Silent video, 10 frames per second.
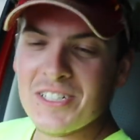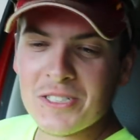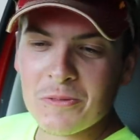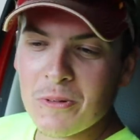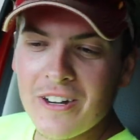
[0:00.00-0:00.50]
It's
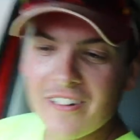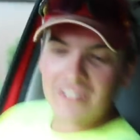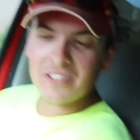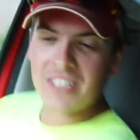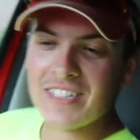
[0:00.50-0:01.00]
just
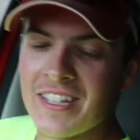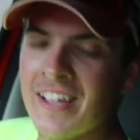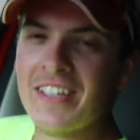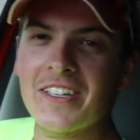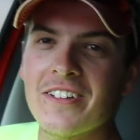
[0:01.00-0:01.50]
weird. You said
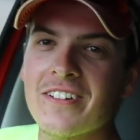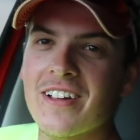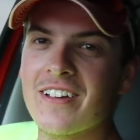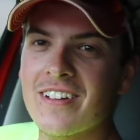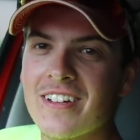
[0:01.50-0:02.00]
thank you.
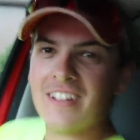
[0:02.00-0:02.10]
Huh?